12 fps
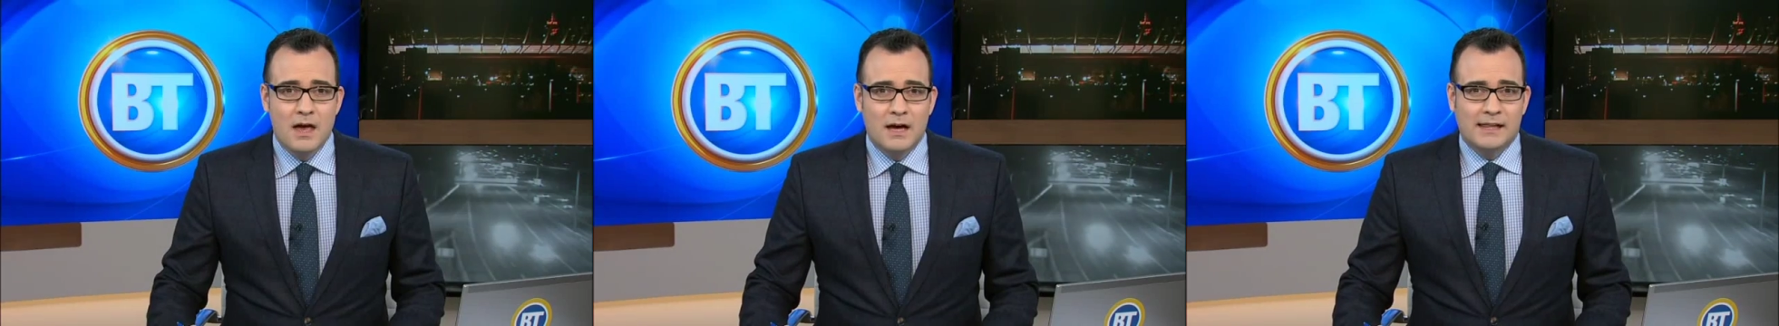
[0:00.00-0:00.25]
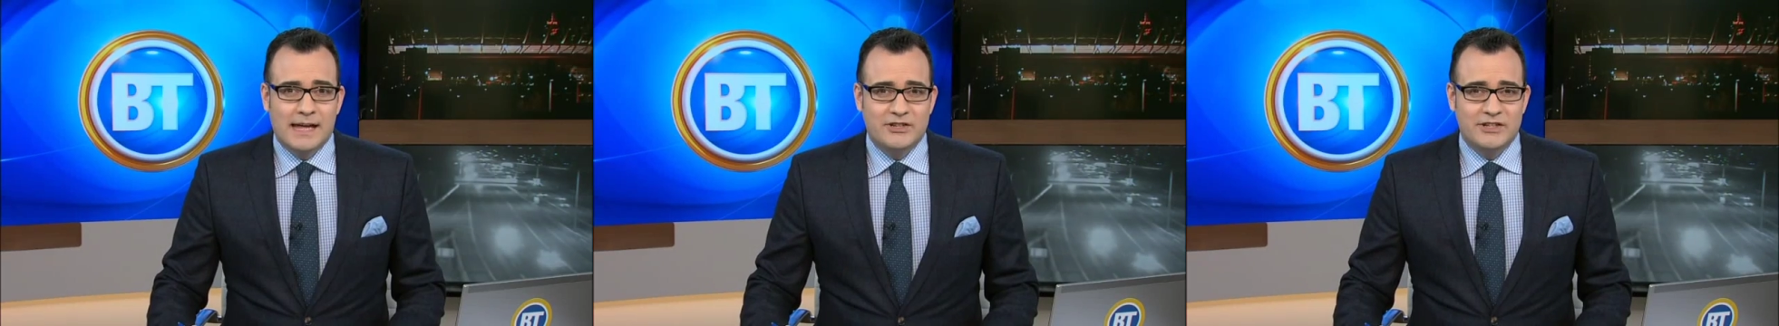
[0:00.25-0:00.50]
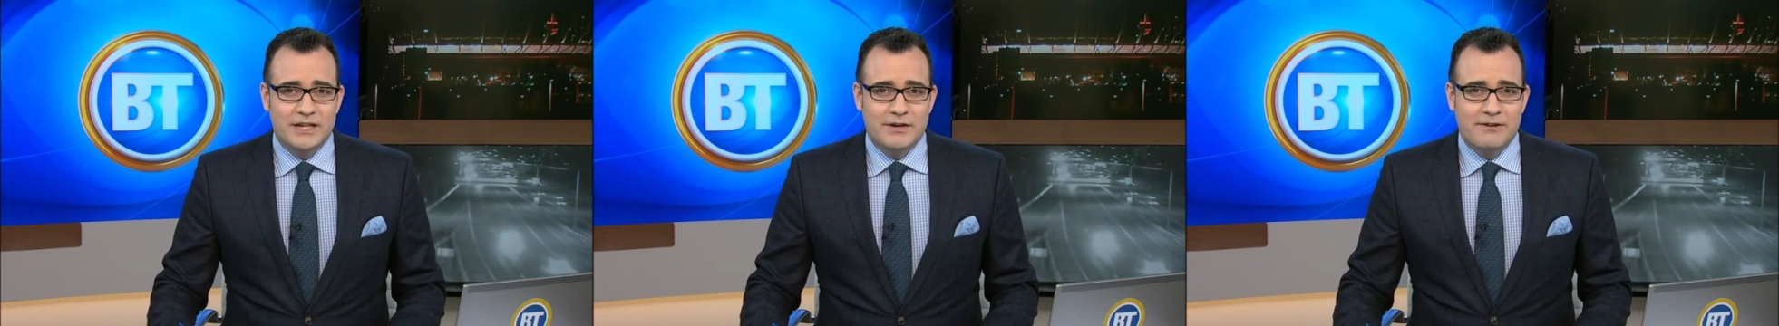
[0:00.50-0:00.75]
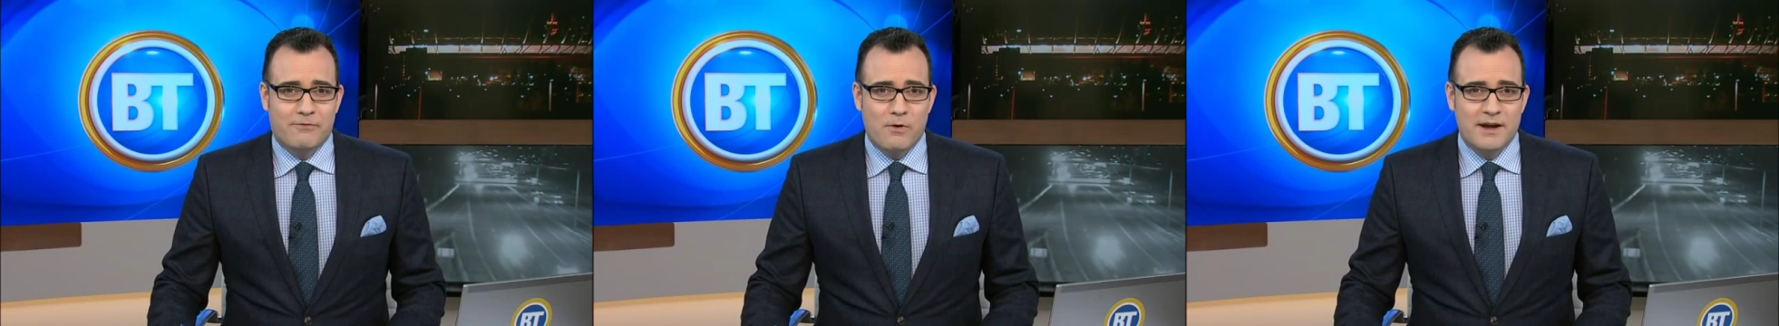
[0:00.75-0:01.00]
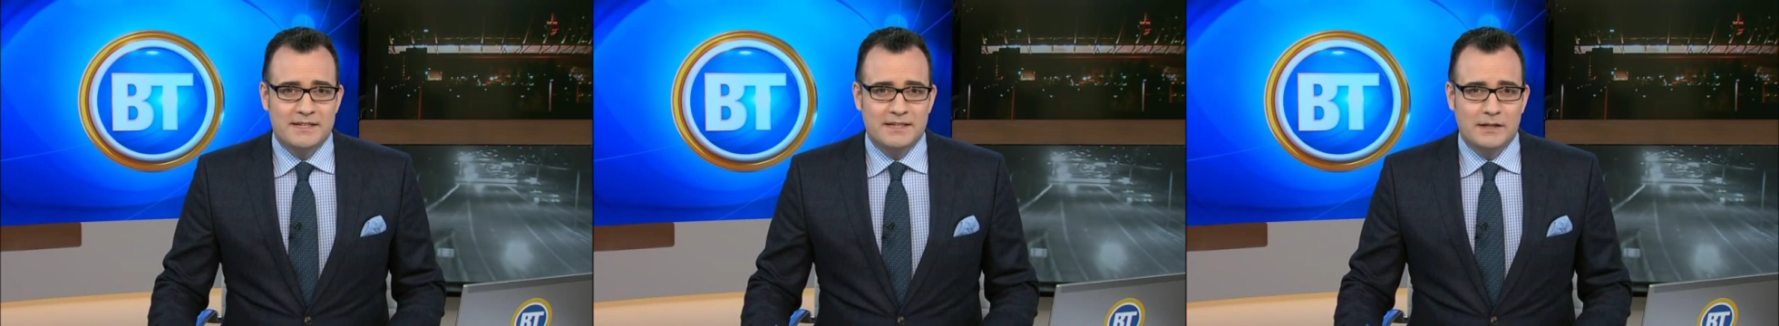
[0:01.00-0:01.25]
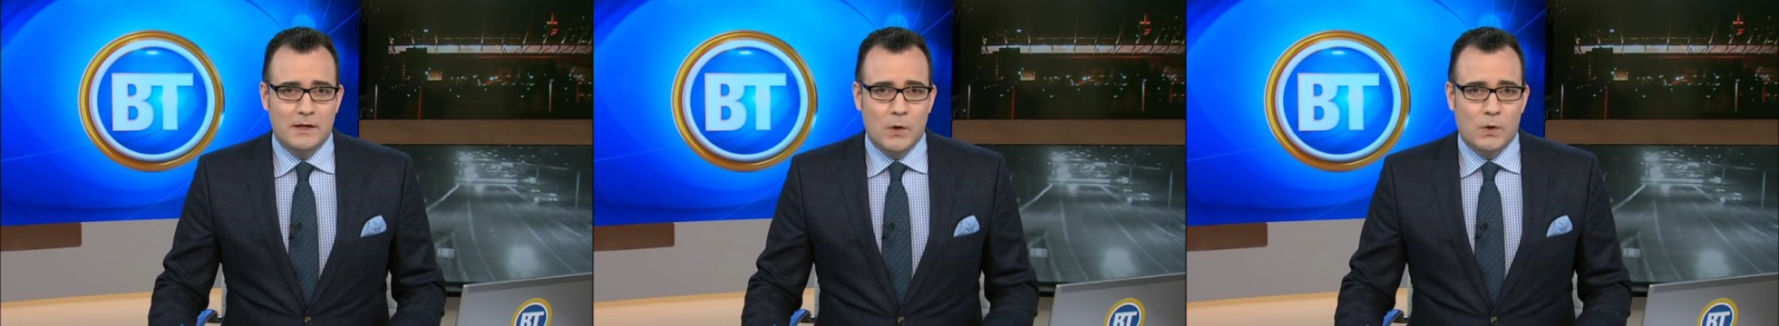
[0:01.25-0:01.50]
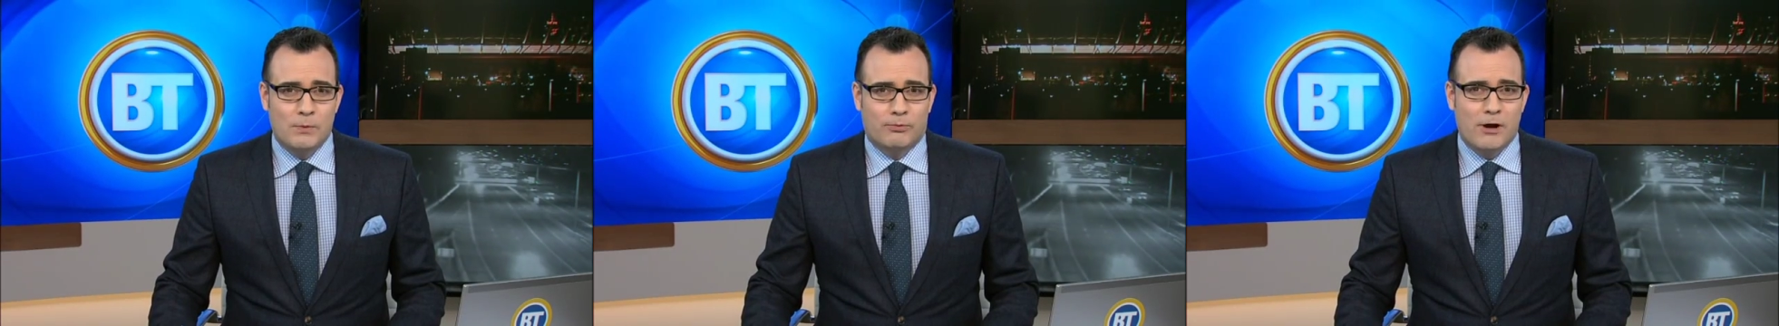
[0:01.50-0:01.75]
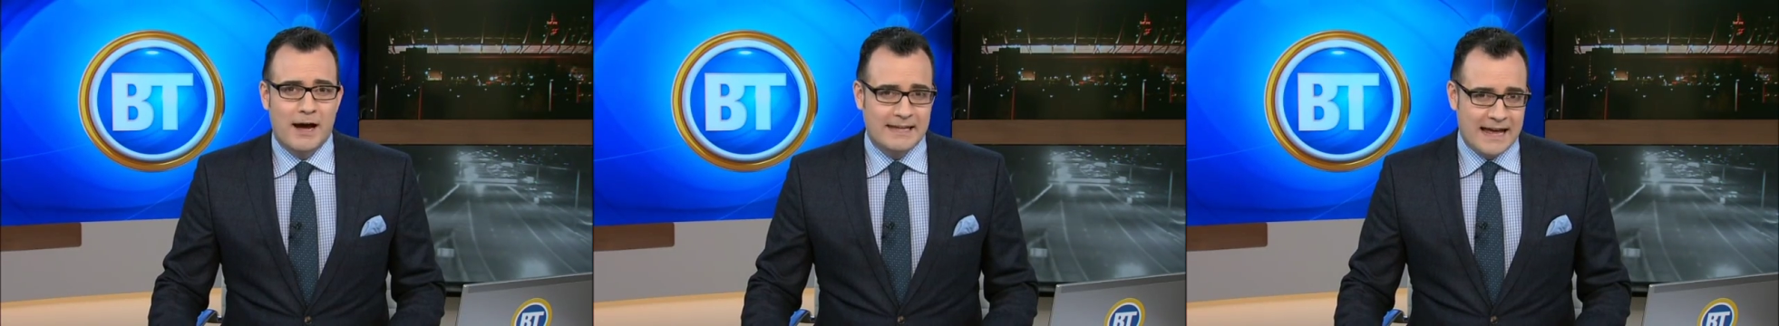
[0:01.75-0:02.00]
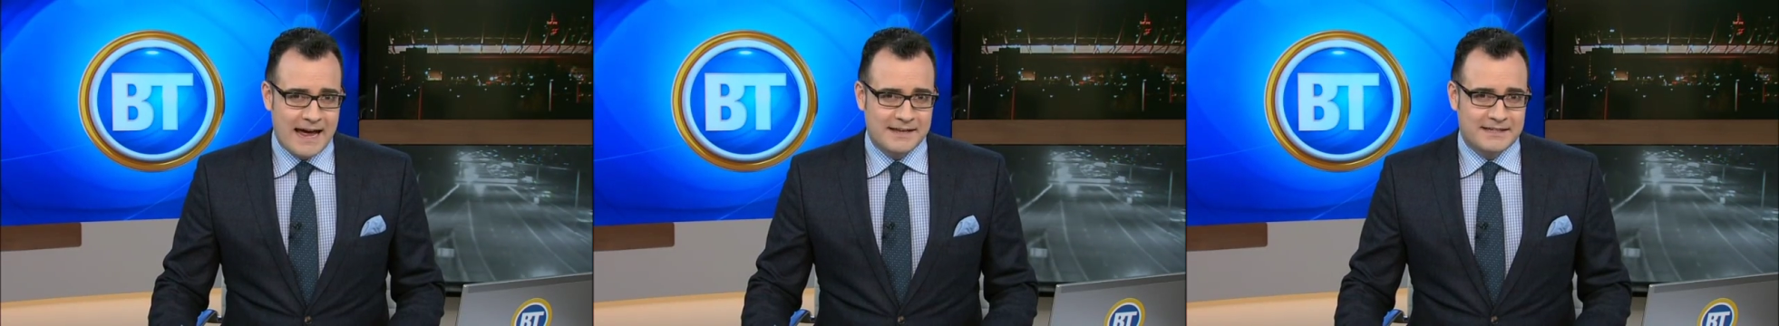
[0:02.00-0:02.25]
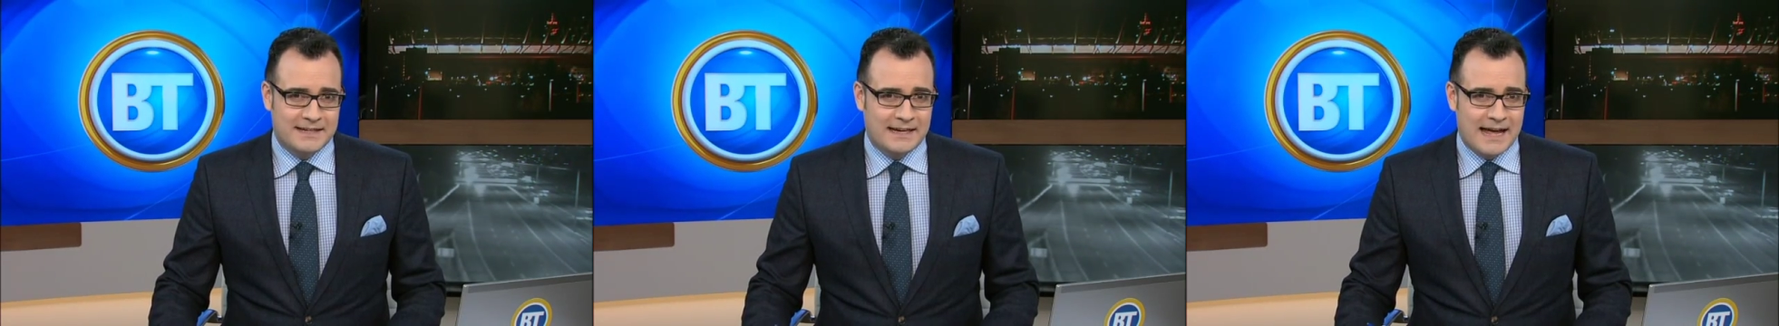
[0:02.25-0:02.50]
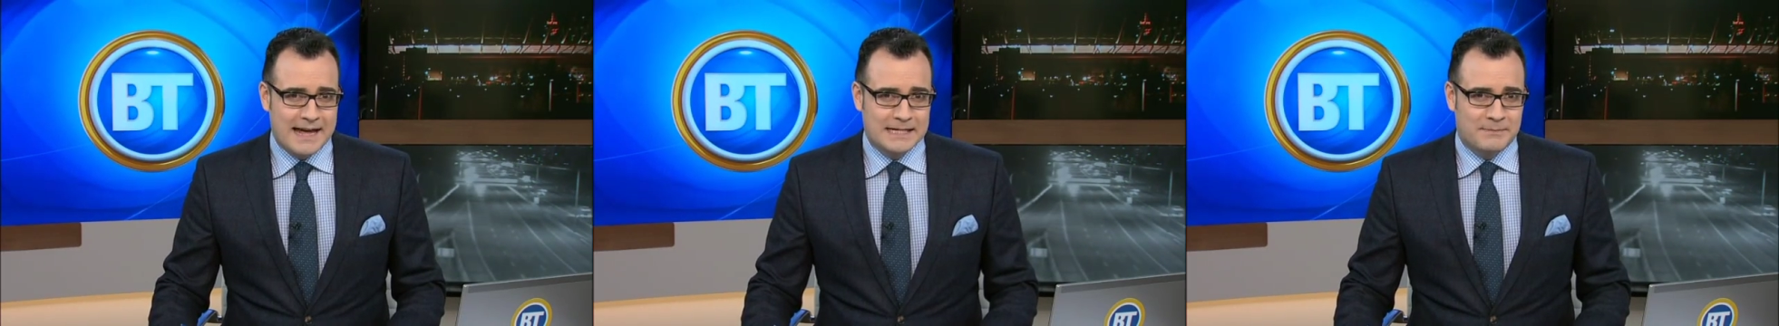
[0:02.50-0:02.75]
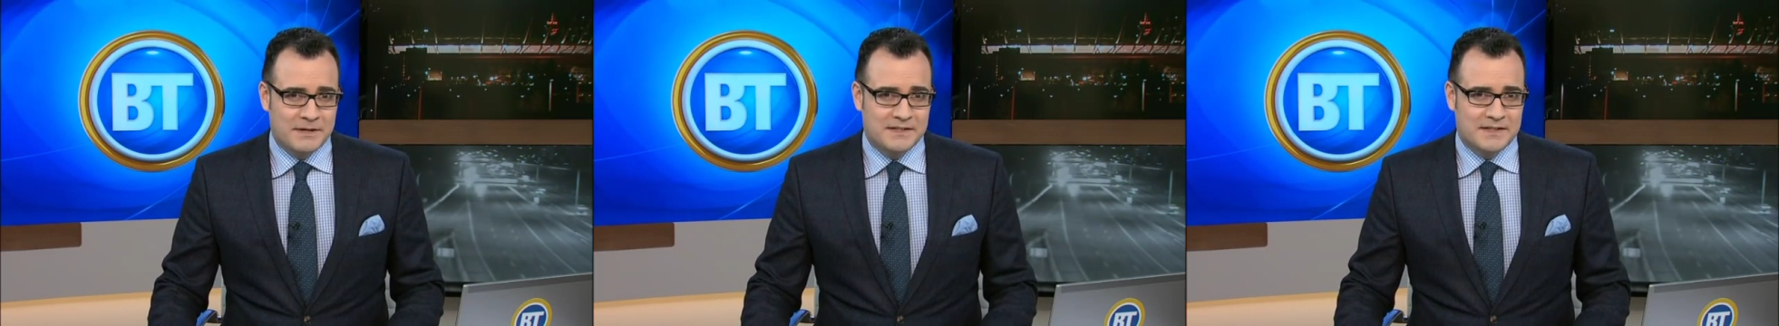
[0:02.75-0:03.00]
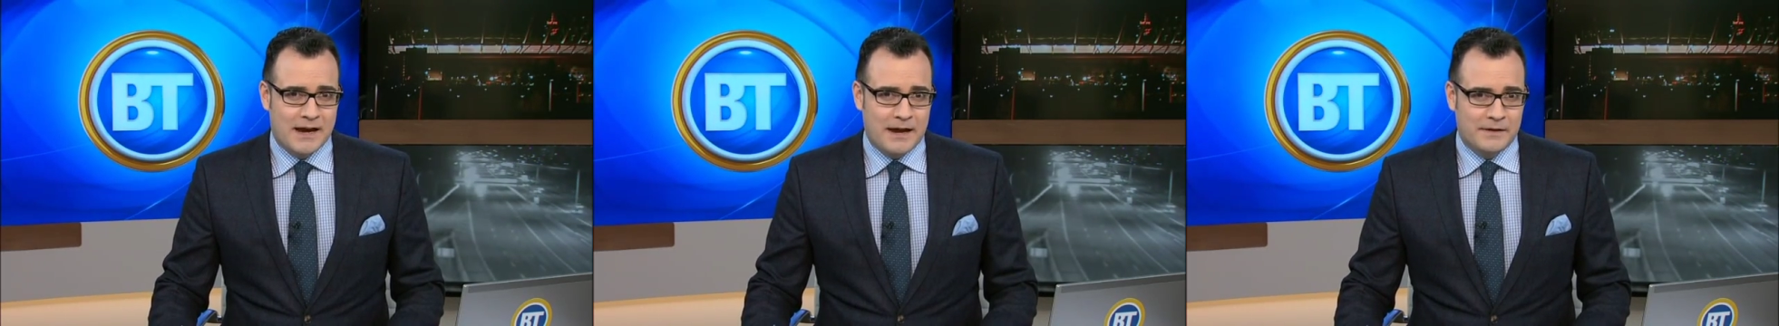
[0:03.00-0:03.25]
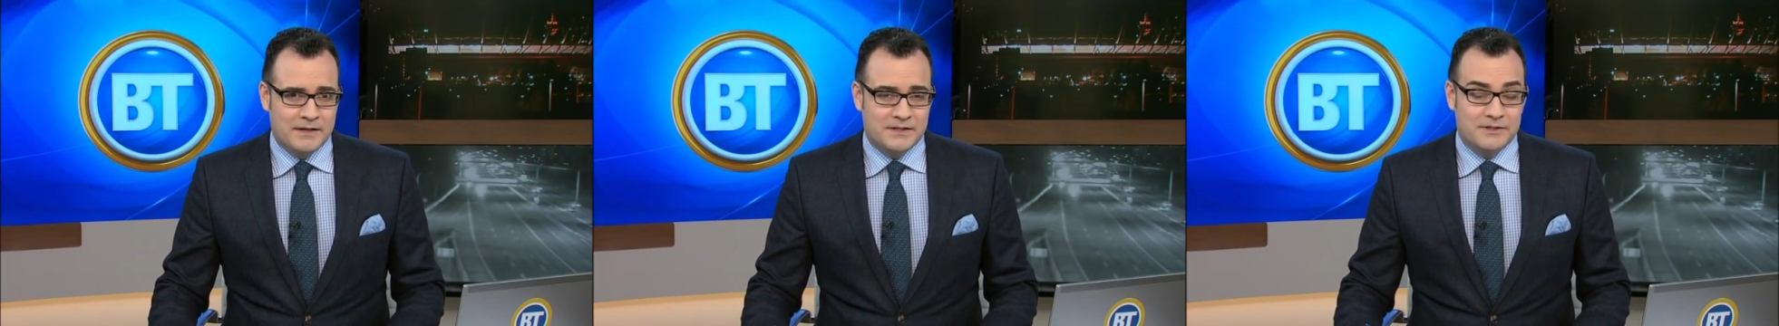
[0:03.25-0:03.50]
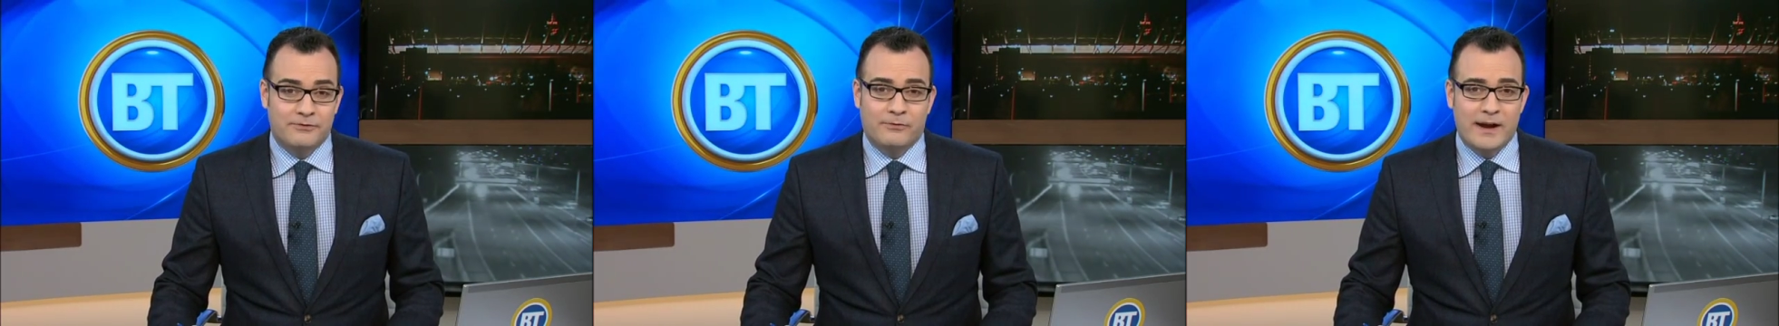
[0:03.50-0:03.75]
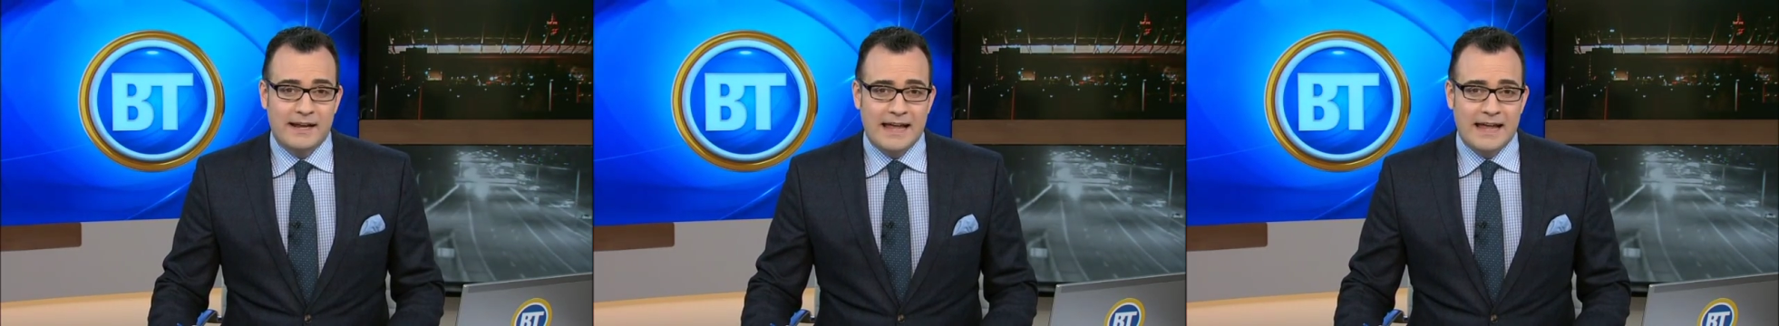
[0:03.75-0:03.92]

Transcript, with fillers: A legendary voice in local broadcasting has been silenced. Fred